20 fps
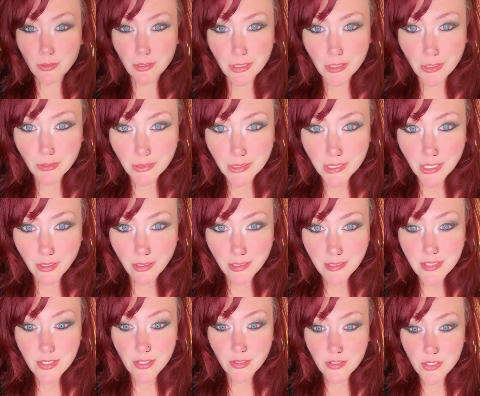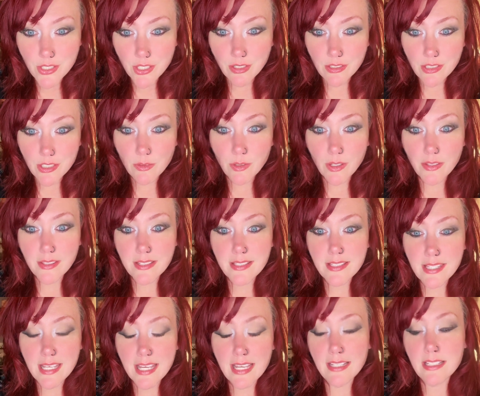You can go to concerts, you can do
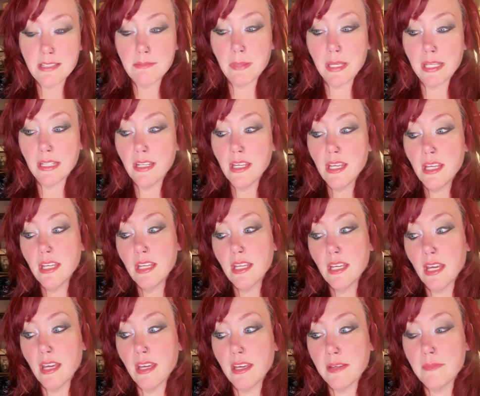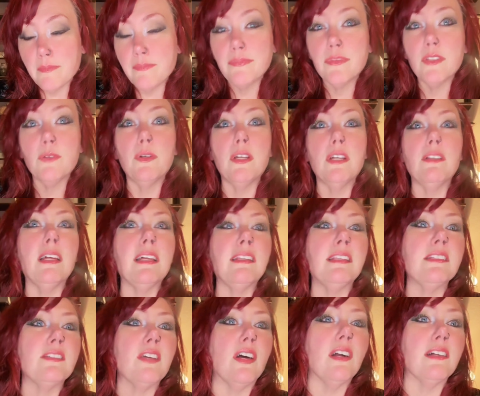all these things, but will
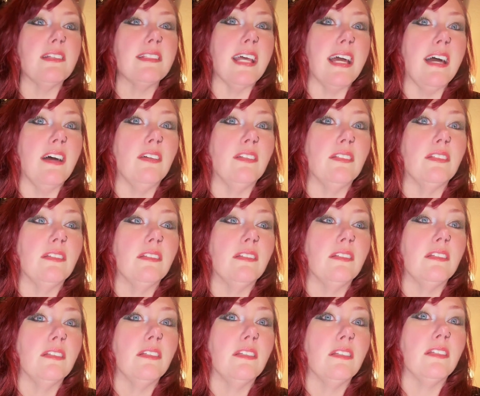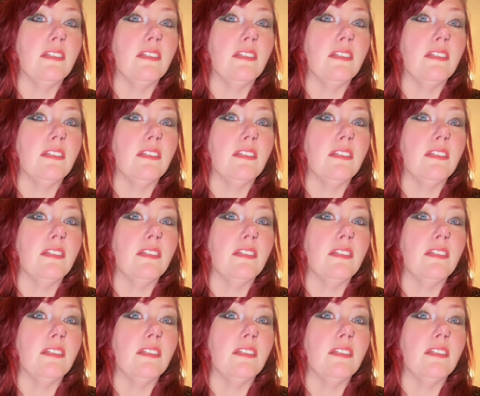you let the dogs out?